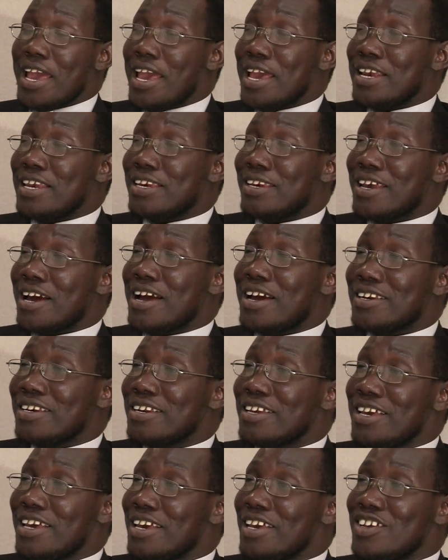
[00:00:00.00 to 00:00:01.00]
and that
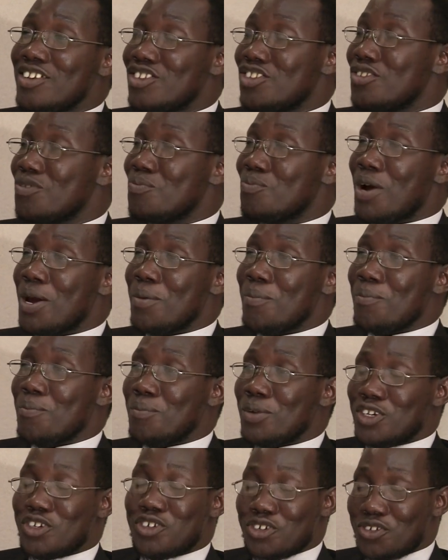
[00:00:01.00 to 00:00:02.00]
is my
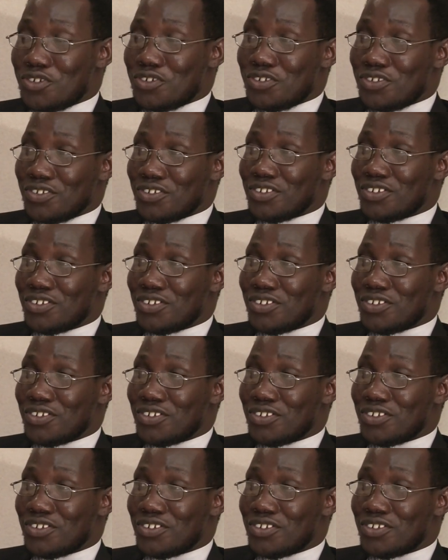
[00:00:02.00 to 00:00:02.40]
mission.